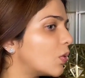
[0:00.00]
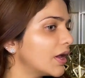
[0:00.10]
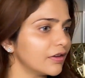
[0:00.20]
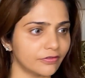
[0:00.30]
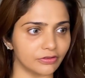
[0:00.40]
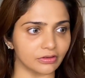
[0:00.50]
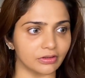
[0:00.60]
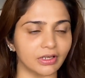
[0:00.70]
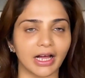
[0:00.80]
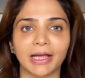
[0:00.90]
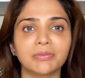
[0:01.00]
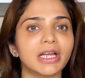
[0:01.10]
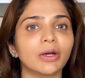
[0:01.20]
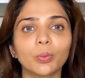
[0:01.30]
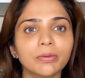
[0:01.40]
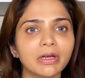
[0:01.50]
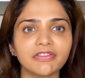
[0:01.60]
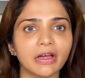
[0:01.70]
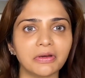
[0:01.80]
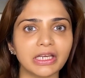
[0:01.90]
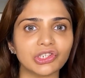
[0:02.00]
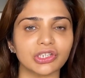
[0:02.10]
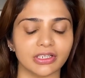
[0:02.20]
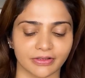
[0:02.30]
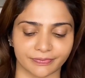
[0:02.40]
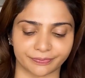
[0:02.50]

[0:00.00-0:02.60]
Wonderful, I'm done with my foundation.